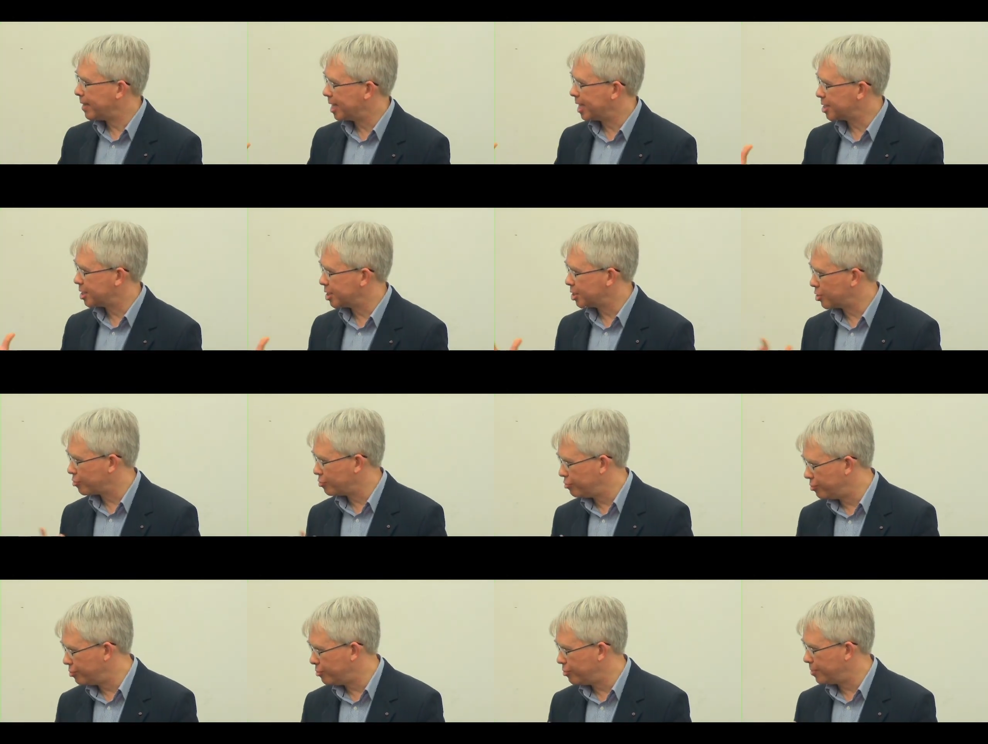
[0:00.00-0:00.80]
passes
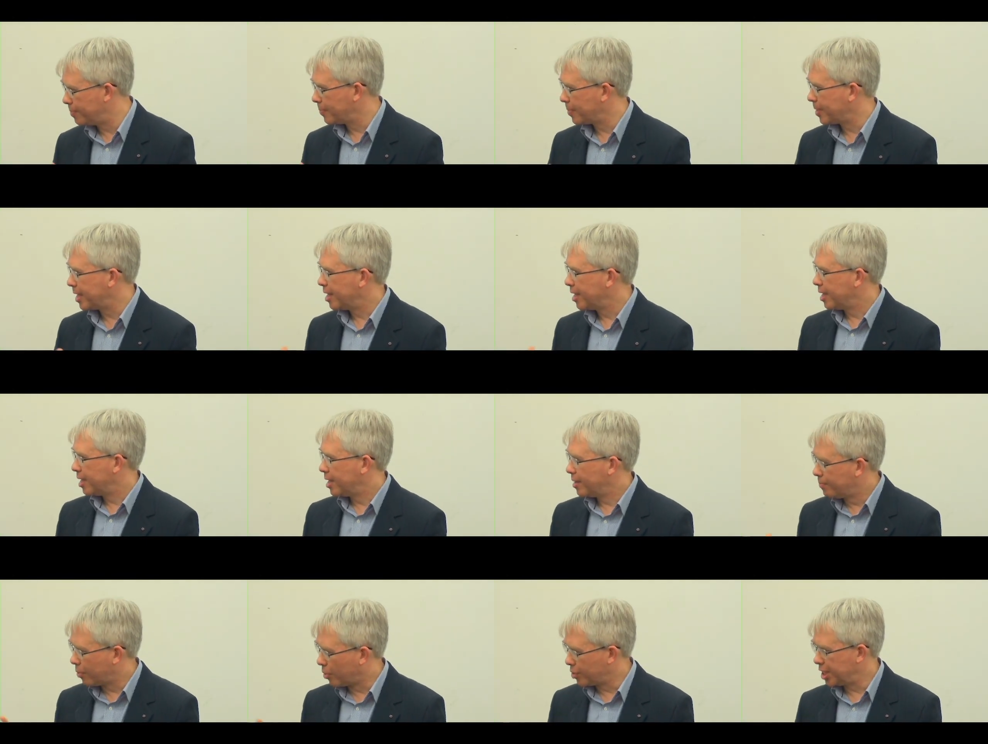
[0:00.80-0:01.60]
through
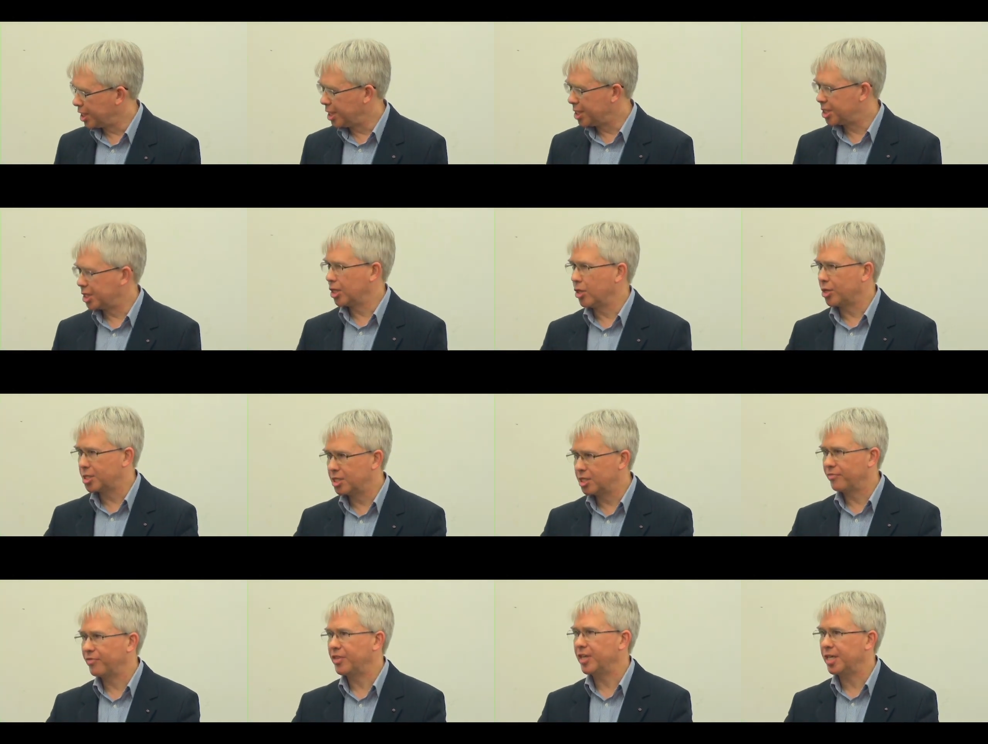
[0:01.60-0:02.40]
bodies and
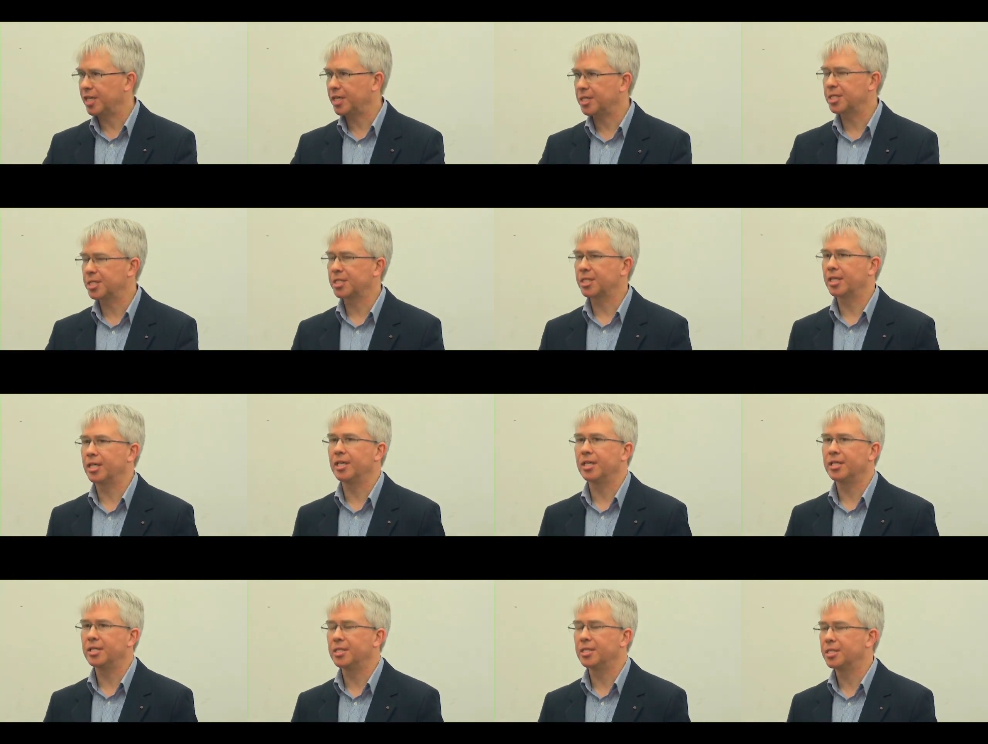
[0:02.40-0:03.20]
lots of things,
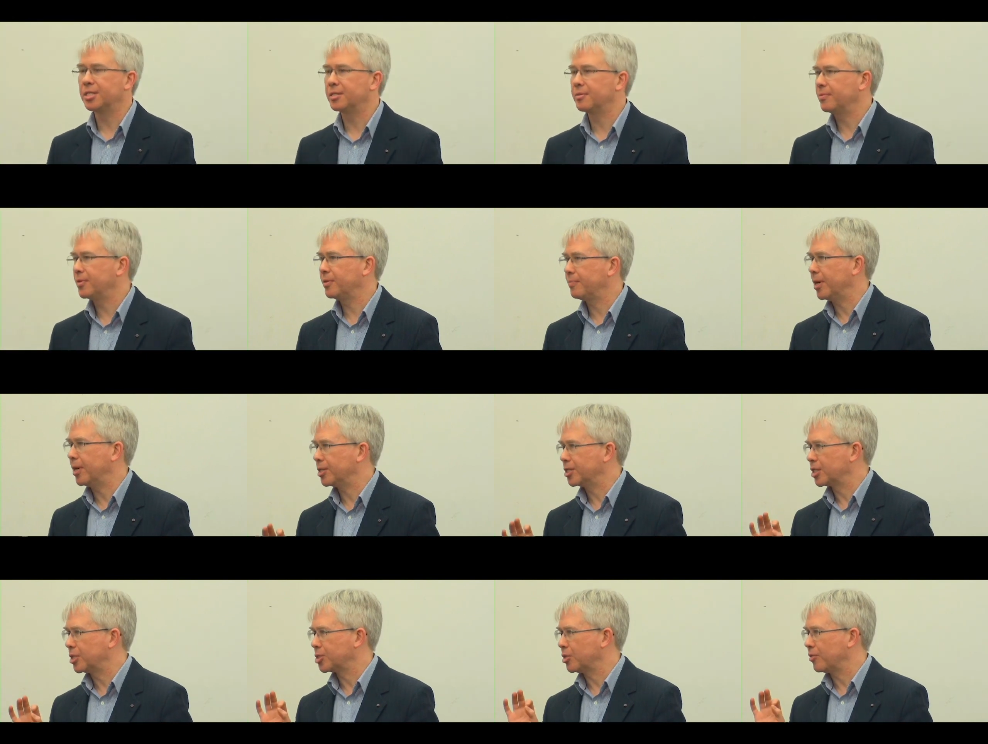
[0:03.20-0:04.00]
and the
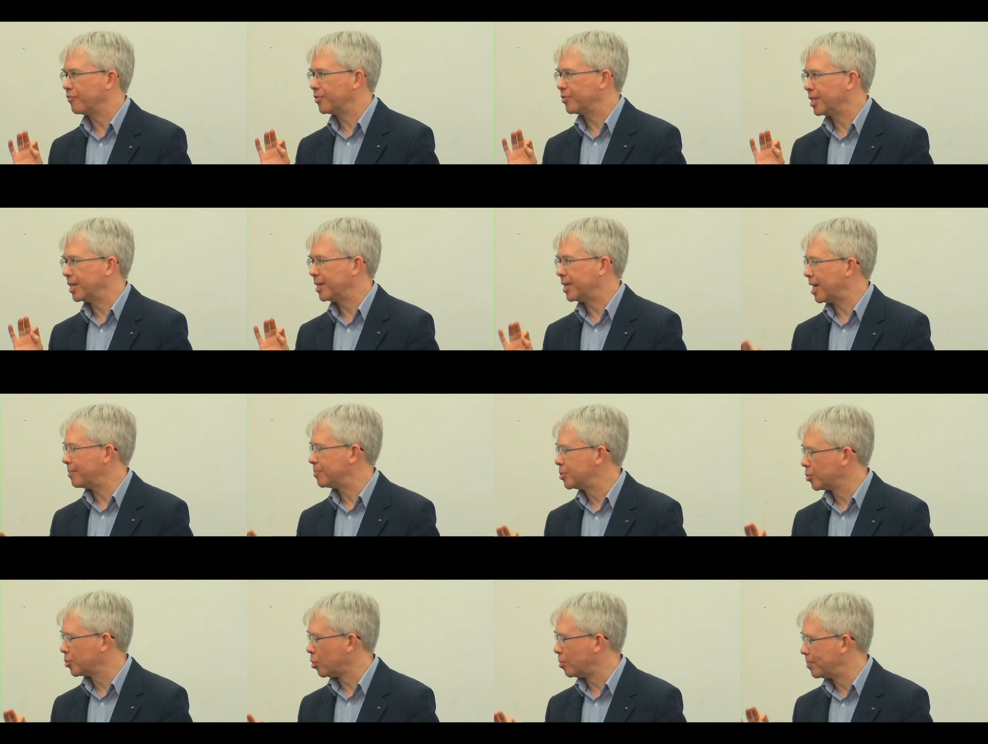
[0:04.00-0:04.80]
particles often
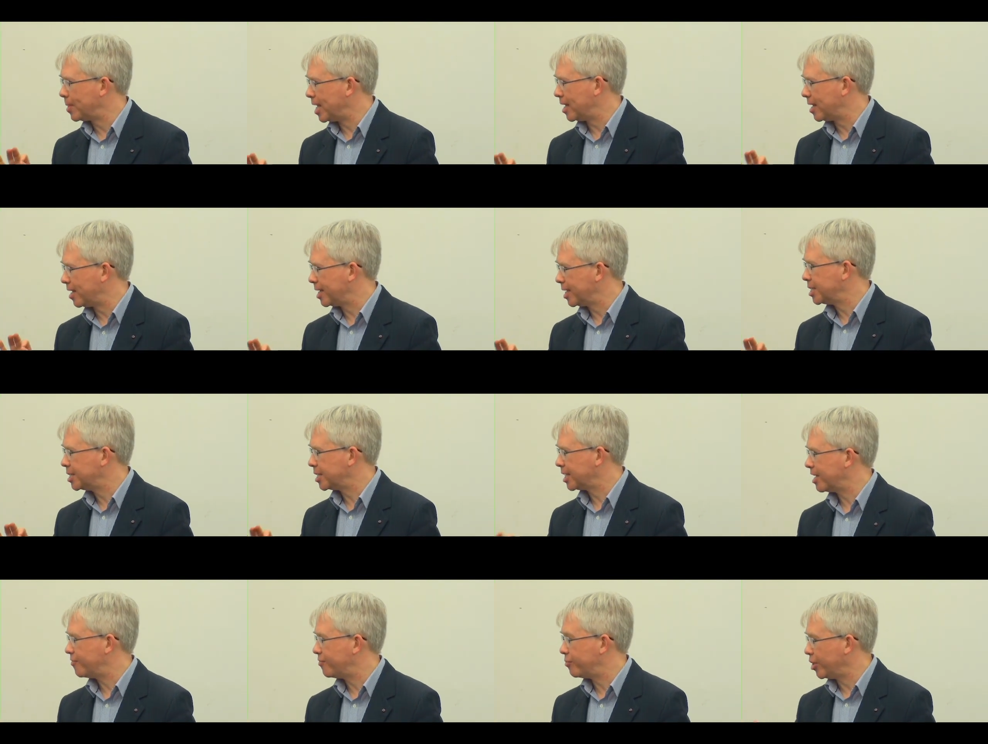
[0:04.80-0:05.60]
absorb that light
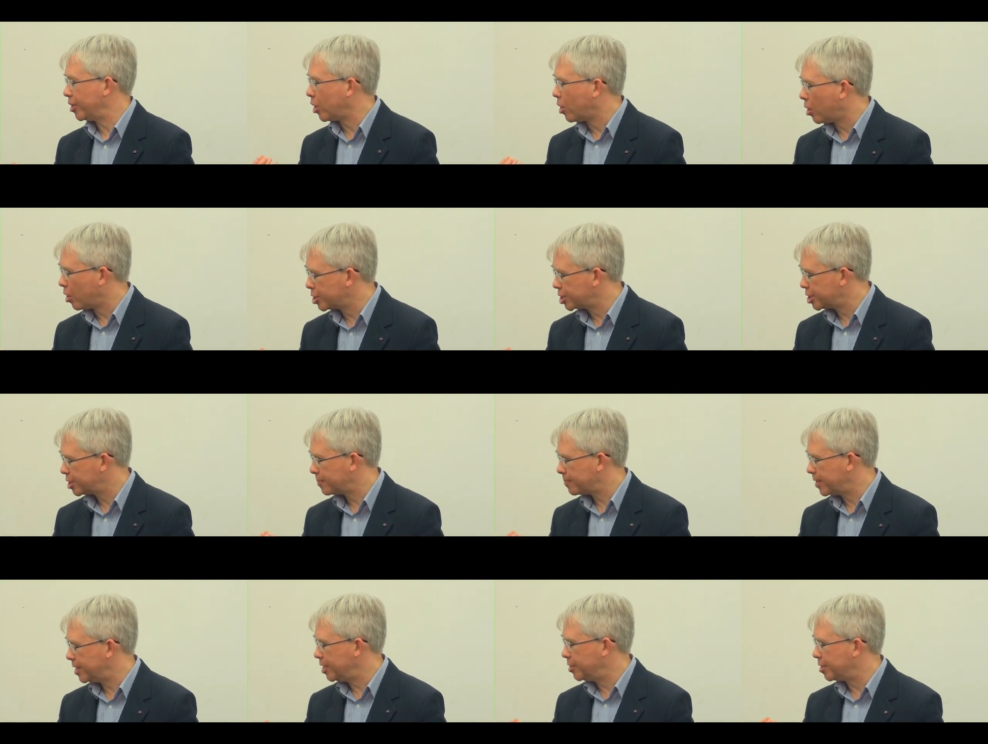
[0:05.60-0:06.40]
and get very hot,
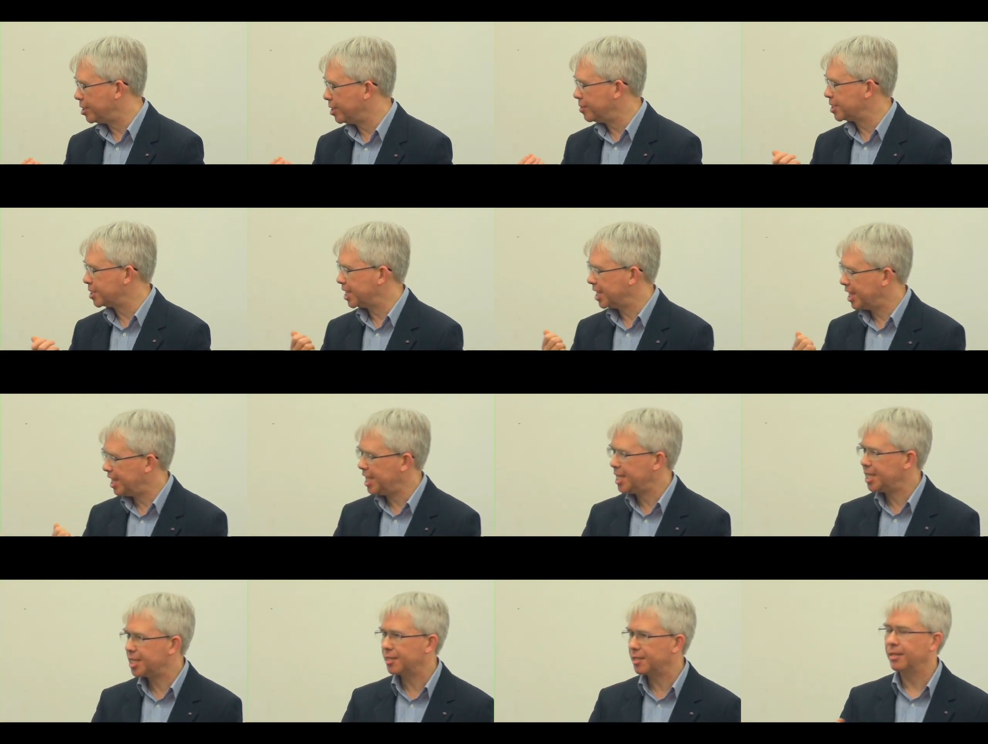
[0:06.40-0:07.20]
and you can use the
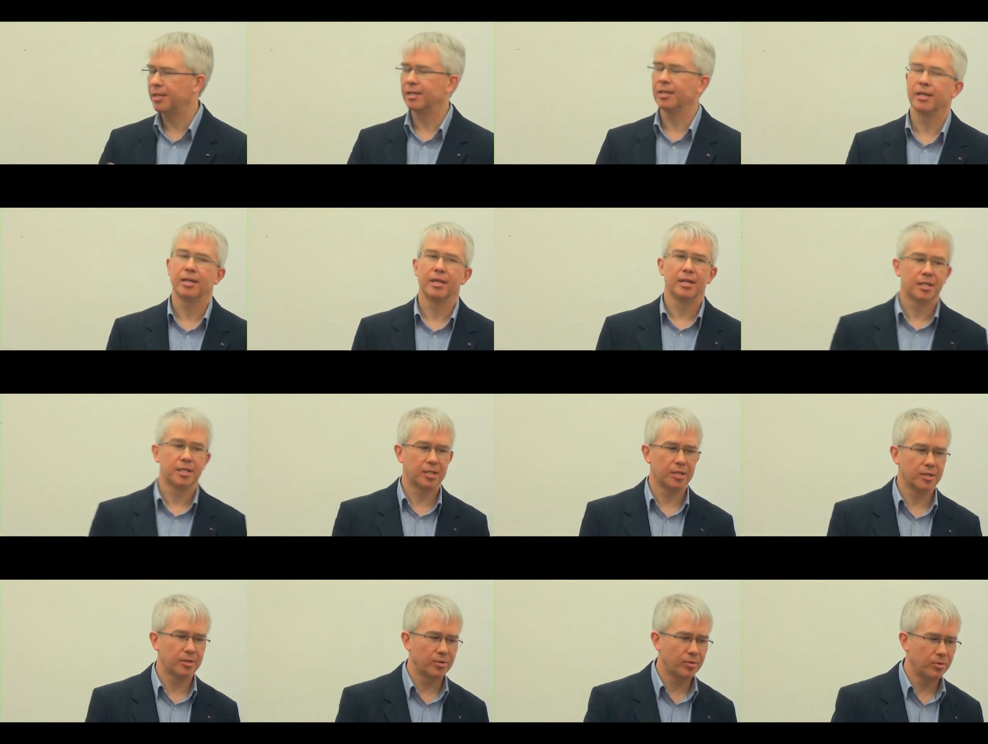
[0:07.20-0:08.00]
heat
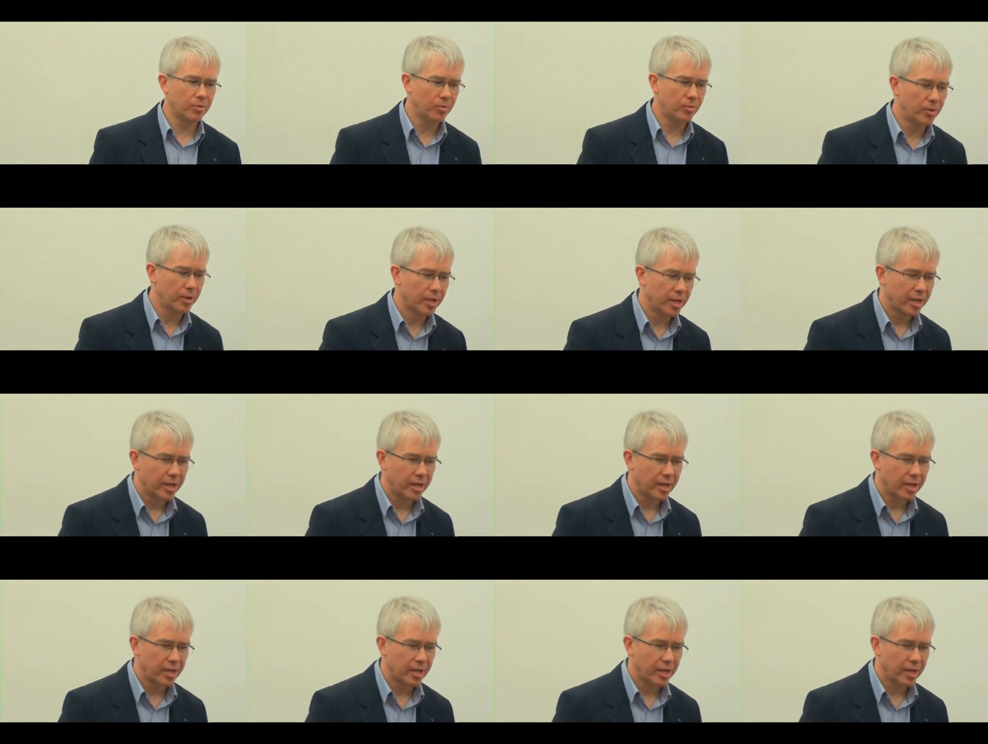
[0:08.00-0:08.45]
to,